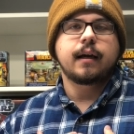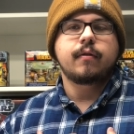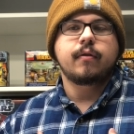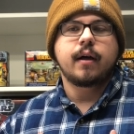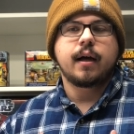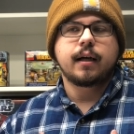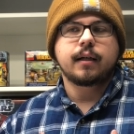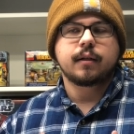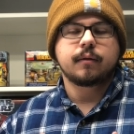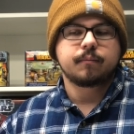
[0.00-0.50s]
and
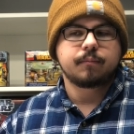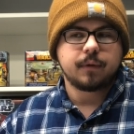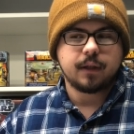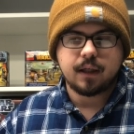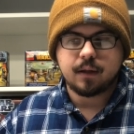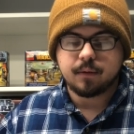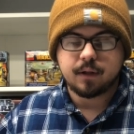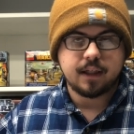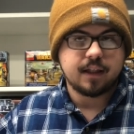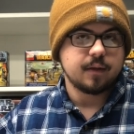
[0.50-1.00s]
then be
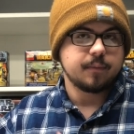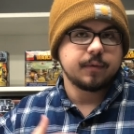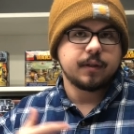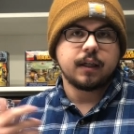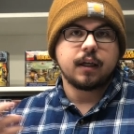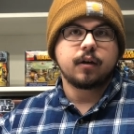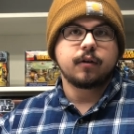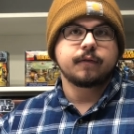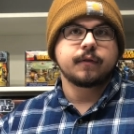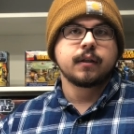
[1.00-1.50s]
able to get
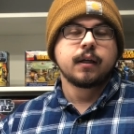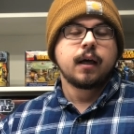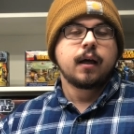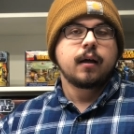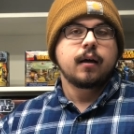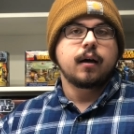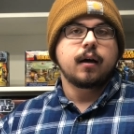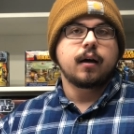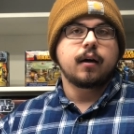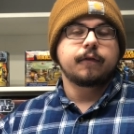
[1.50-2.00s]
themselves
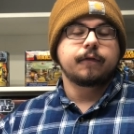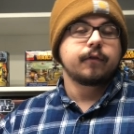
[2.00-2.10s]
uh,